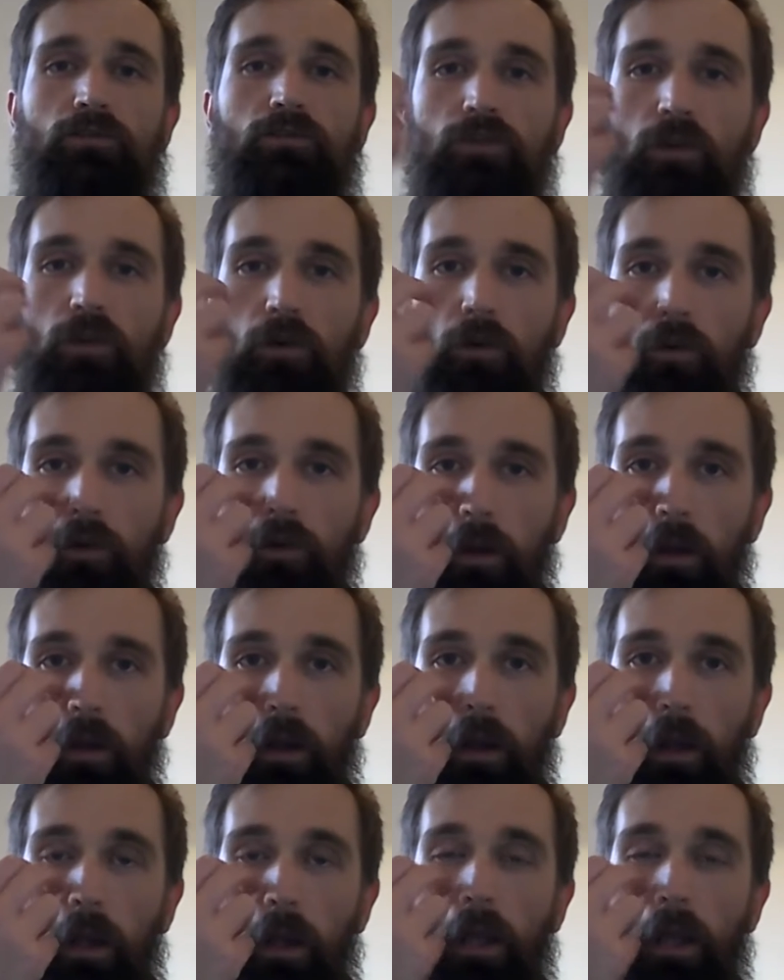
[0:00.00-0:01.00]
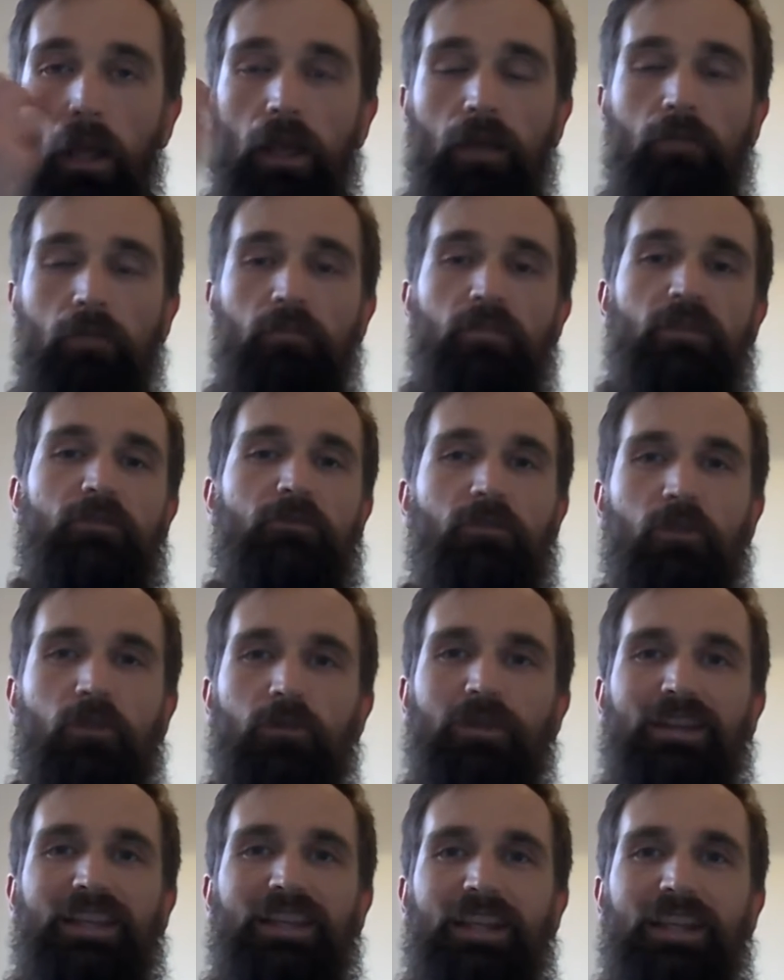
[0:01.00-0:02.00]
So
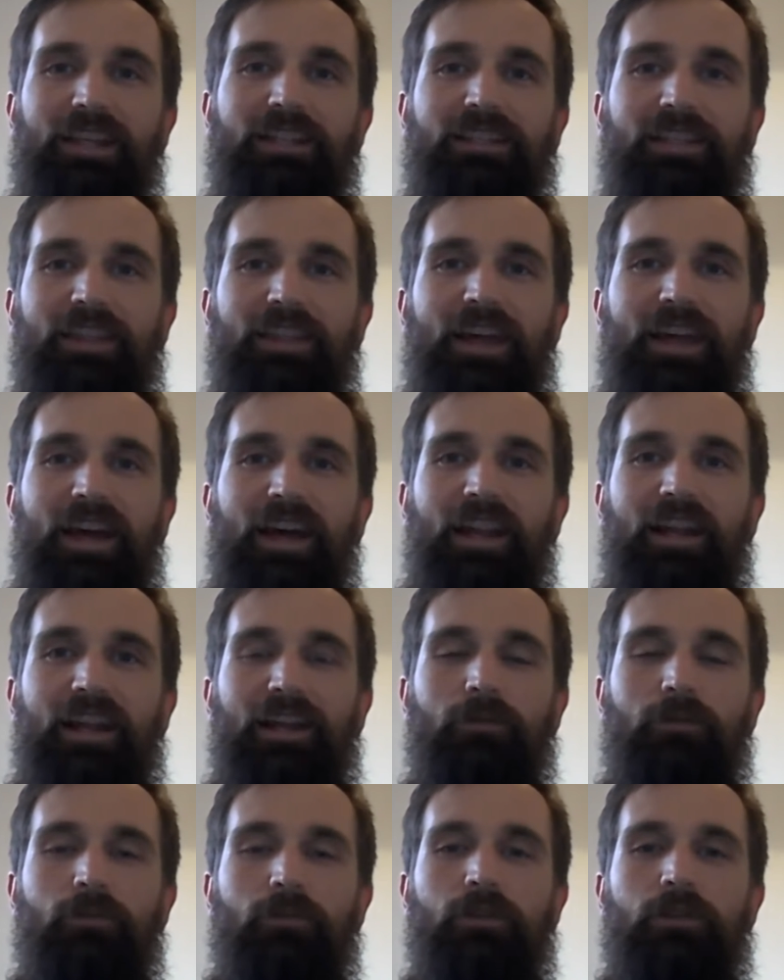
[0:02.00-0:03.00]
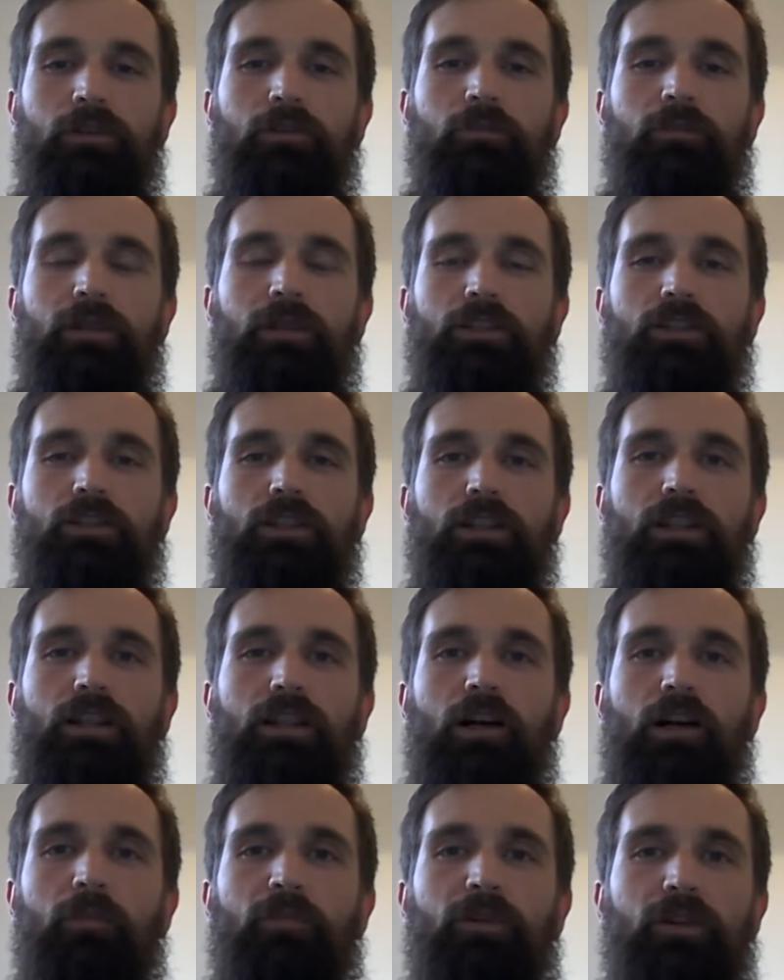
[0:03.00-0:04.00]
before we get into that, I will
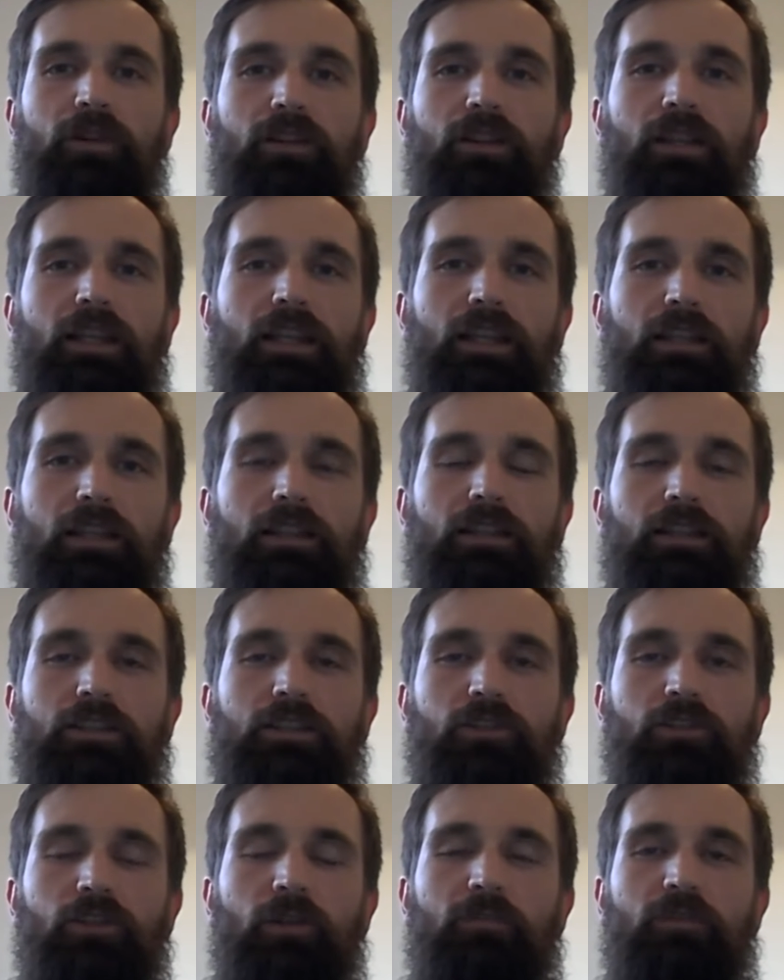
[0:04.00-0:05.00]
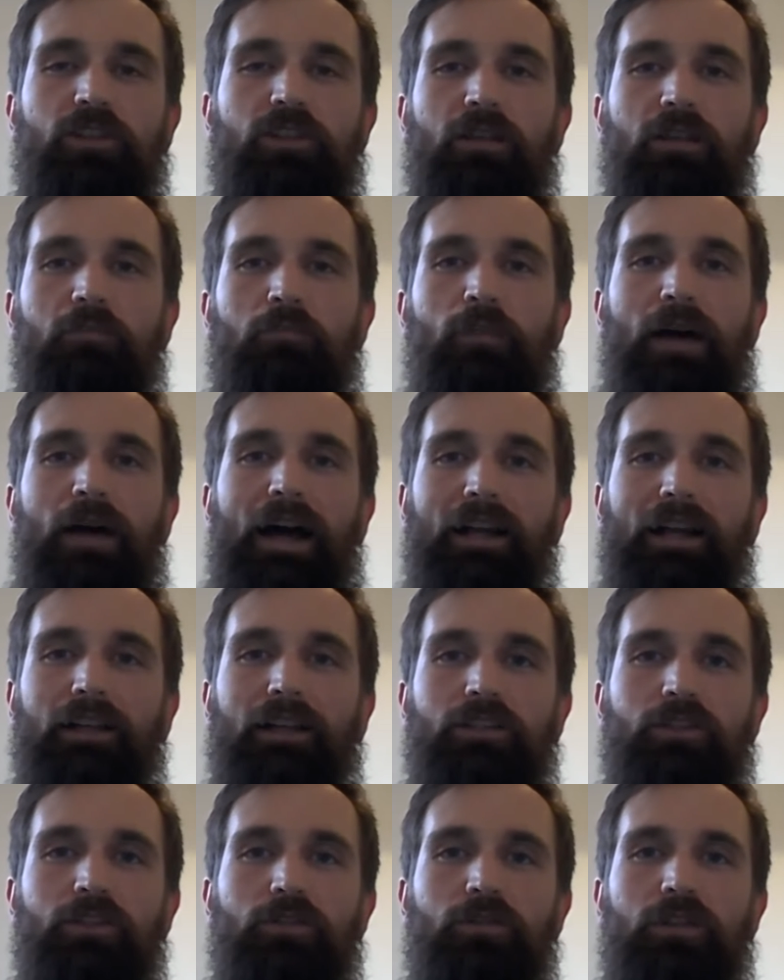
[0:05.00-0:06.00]
mention, I'll put a link in the description
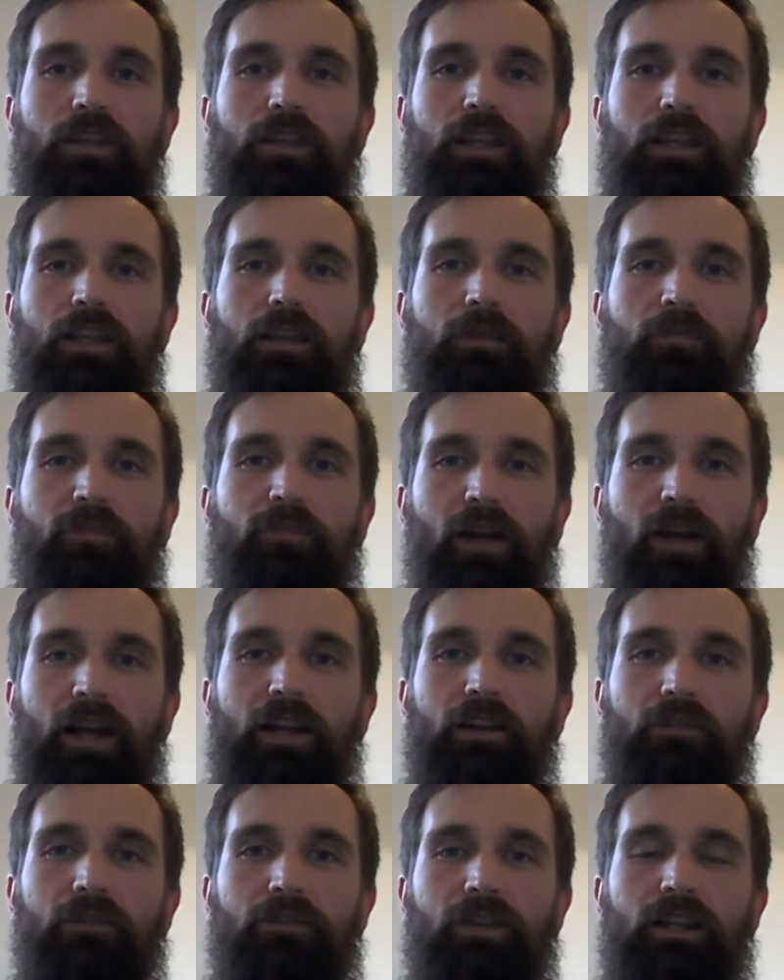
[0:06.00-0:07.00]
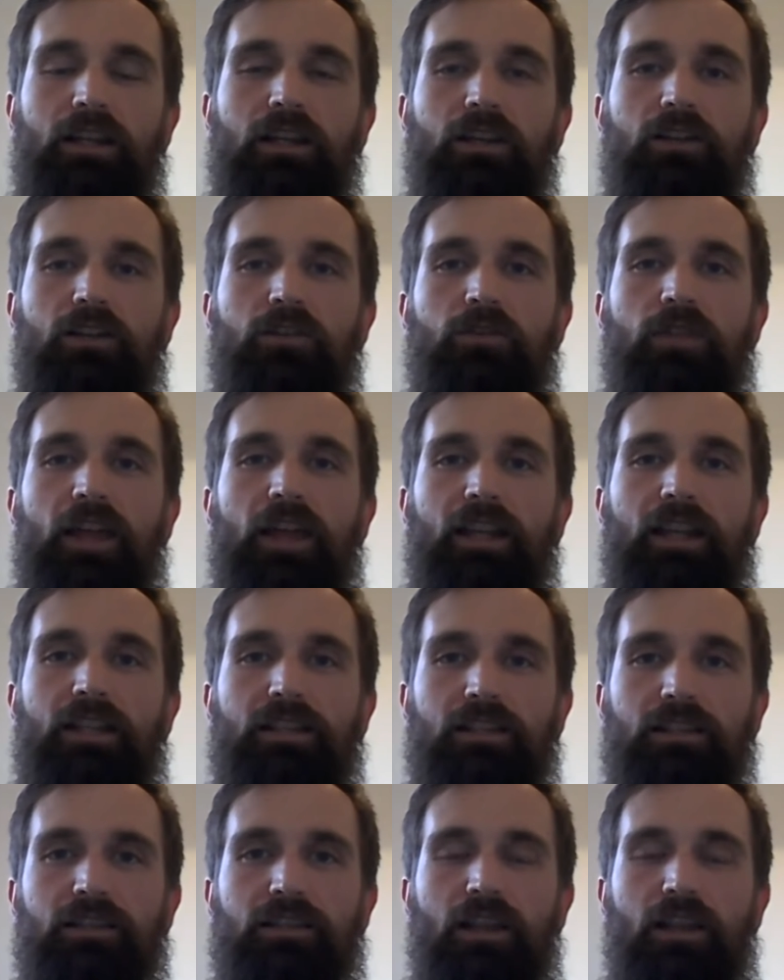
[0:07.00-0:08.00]
back to the prior video. That
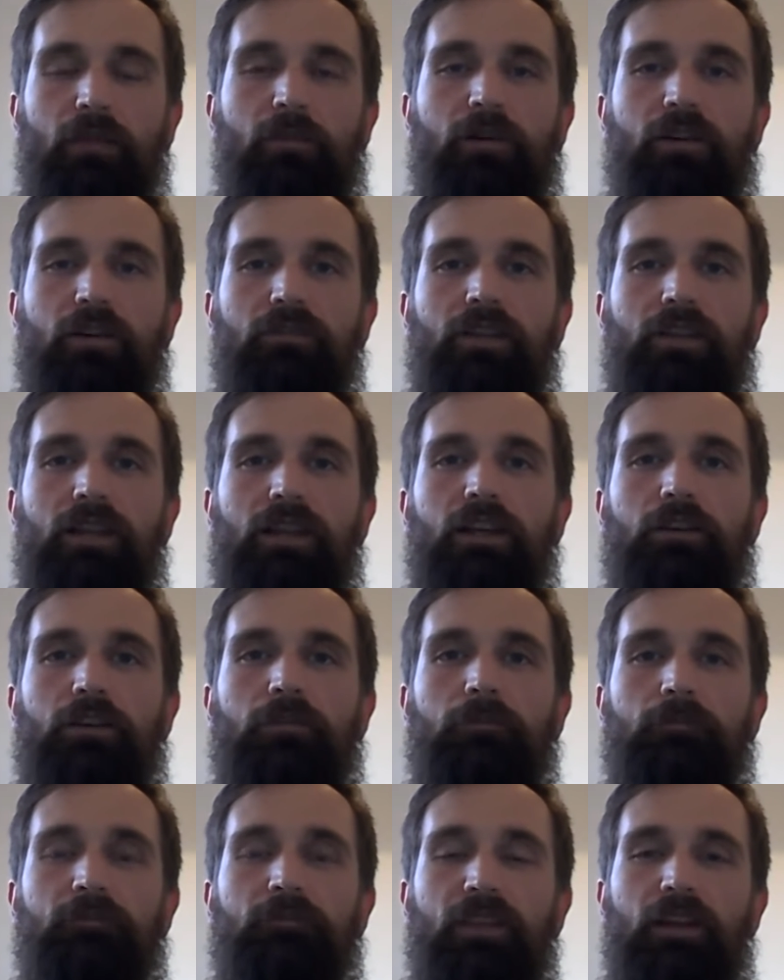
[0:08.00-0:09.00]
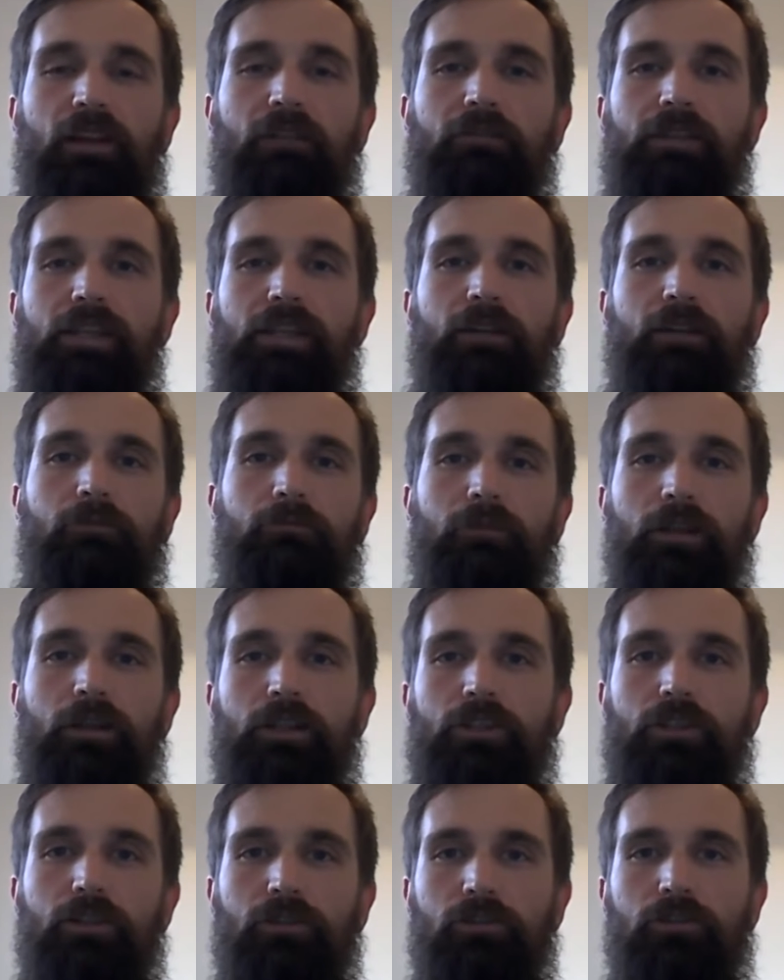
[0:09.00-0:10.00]
is a summary video of the
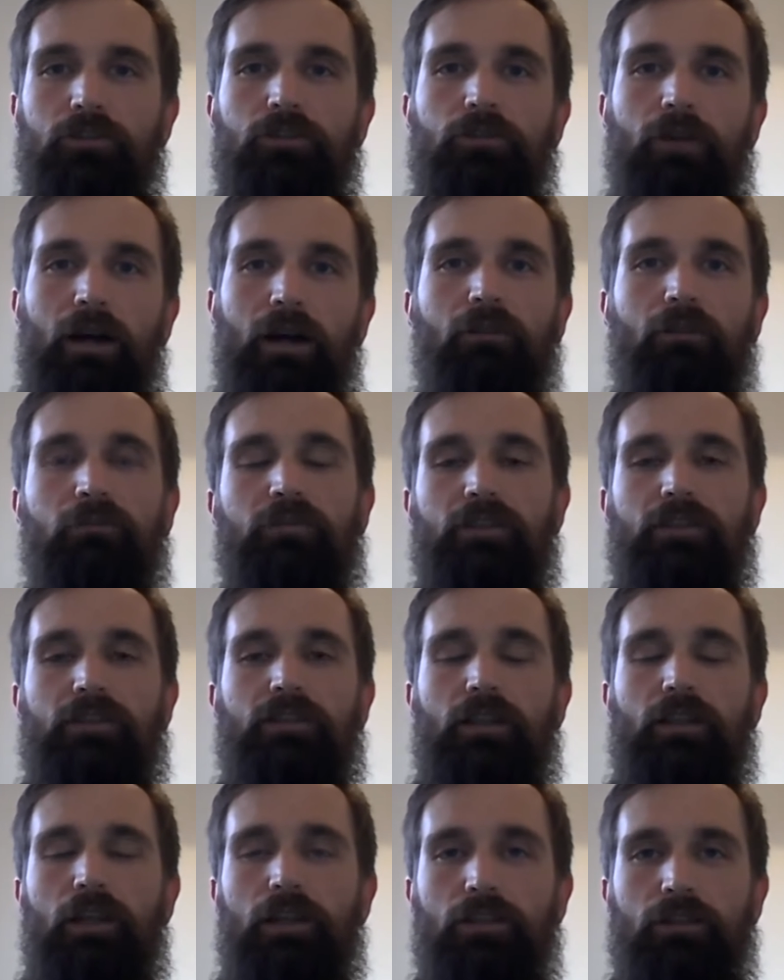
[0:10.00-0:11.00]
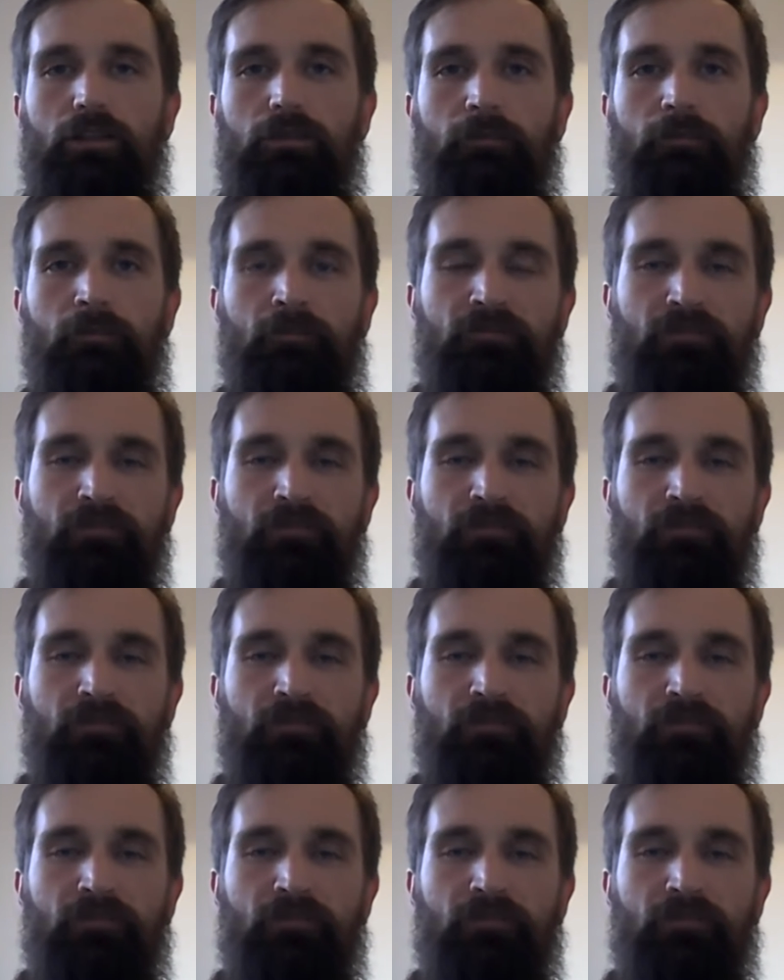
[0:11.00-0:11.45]
original 2-hour presentation